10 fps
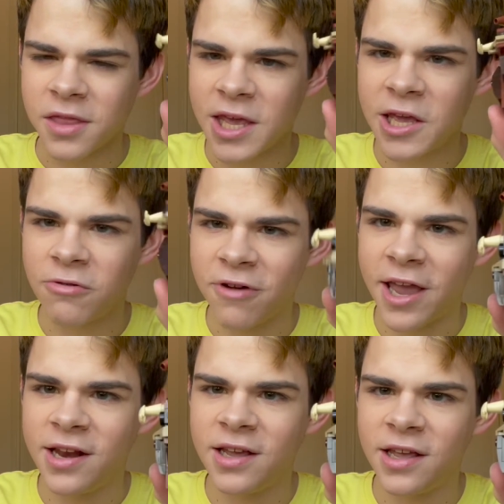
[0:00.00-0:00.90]
the
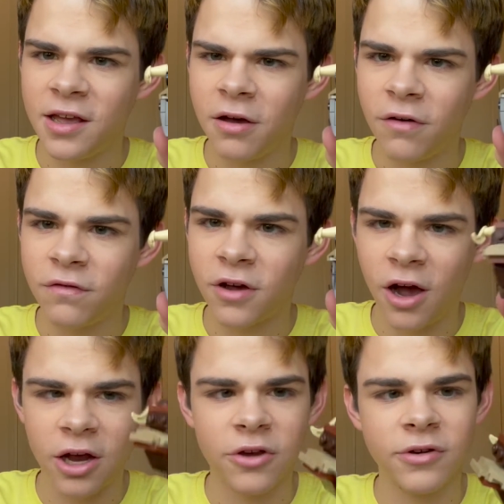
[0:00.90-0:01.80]
raiding of
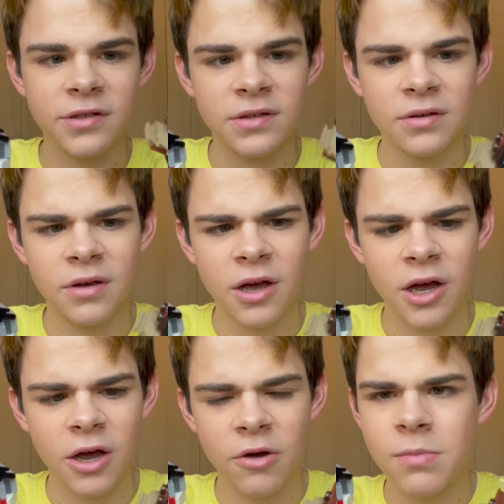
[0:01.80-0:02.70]
Congress.
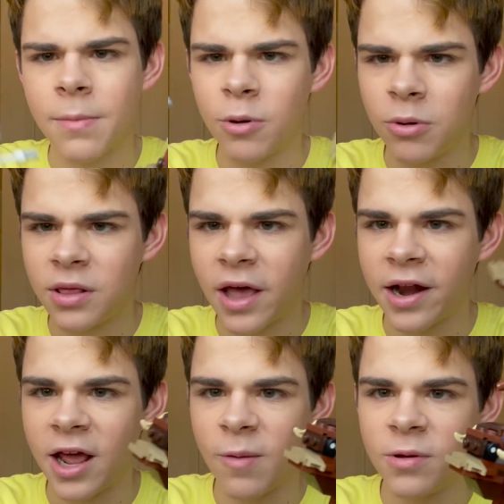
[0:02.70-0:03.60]
Remember when
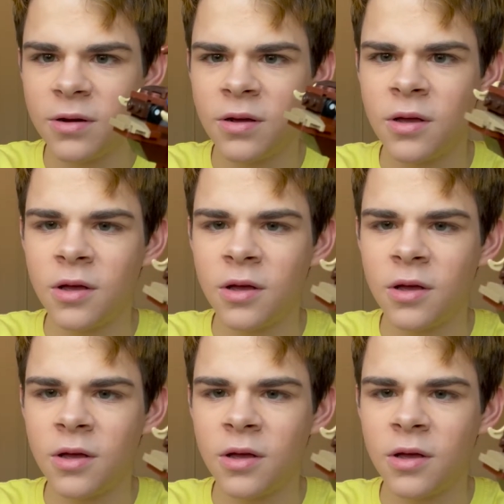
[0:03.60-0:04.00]
that happened?